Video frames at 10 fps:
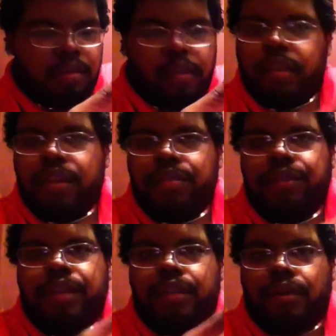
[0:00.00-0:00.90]

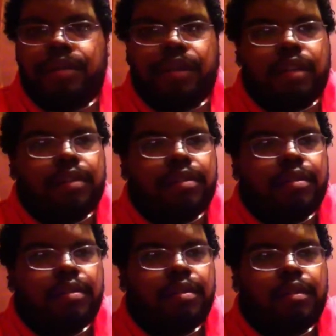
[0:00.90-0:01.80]
leathery, the
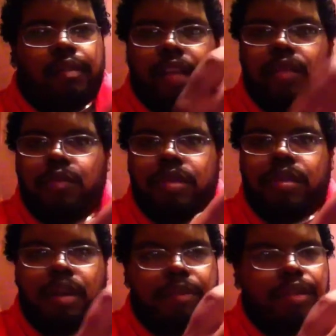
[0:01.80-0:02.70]
earthiness, that's what's
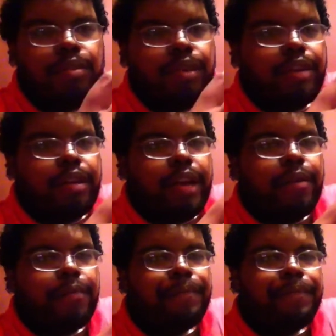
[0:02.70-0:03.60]
coming through here now.